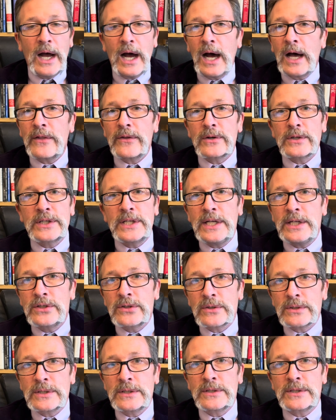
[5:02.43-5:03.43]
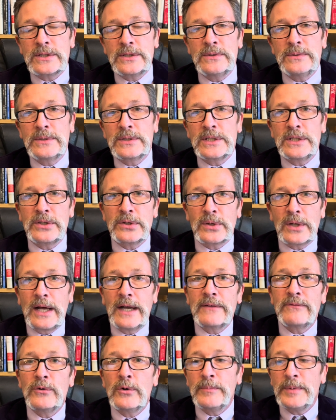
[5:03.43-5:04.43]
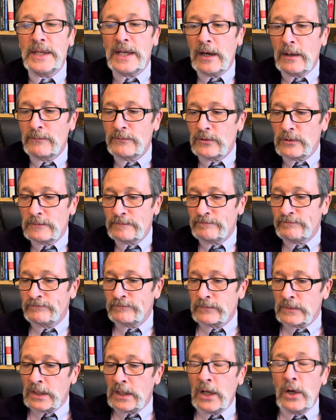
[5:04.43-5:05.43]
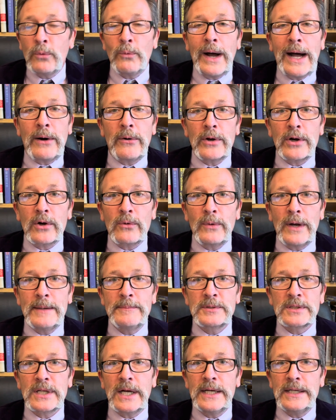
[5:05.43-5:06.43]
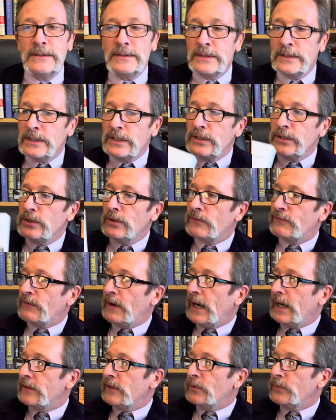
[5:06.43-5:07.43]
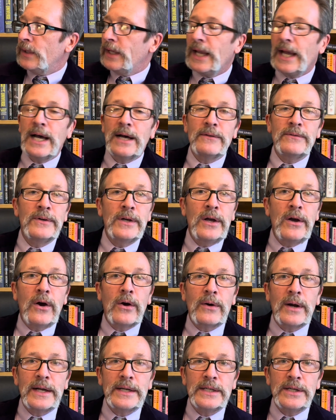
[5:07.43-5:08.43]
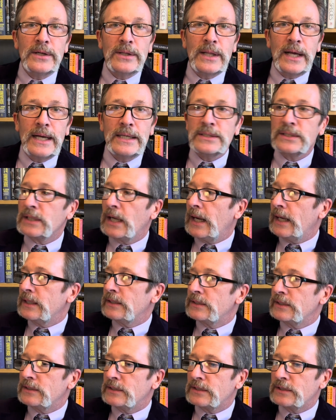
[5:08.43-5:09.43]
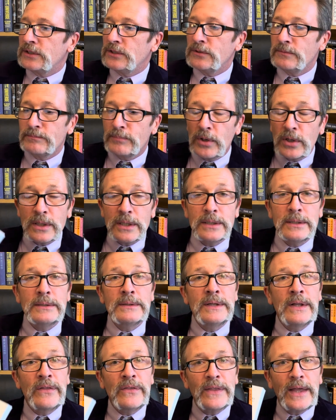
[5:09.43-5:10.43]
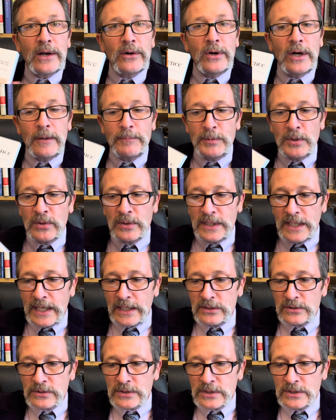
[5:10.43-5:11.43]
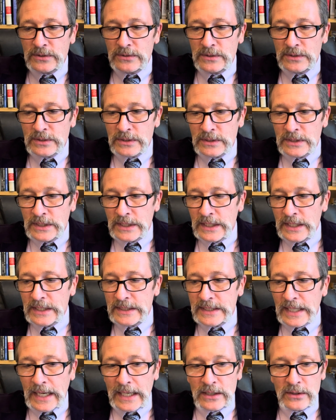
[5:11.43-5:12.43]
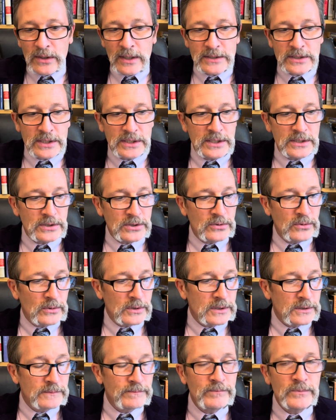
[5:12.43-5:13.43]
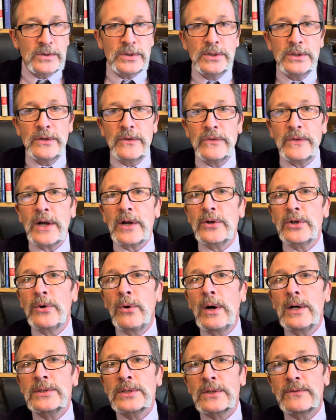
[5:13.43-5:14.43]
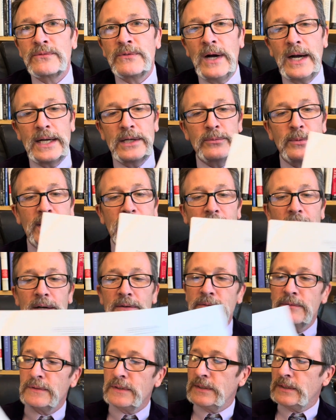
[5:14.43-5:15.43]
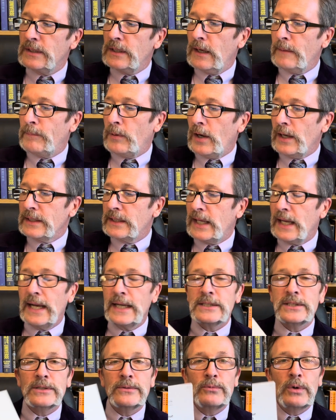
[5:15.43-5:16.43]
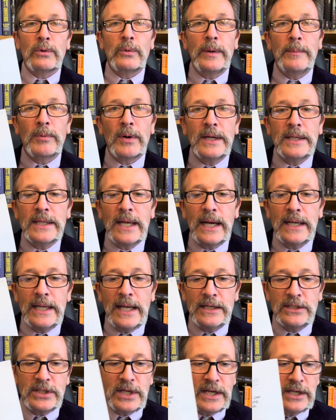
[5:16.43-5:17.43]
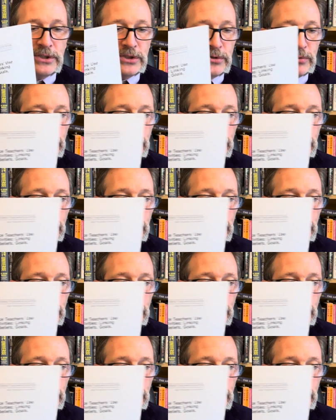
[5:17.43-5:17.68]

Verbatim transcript: other teachers and students in your life will be helpful. While at our website, you'll find that we have our Idealized Science Institute book that'll help you engage your students in dialogic discourse. There you'll also find we have a podcast where we break down educational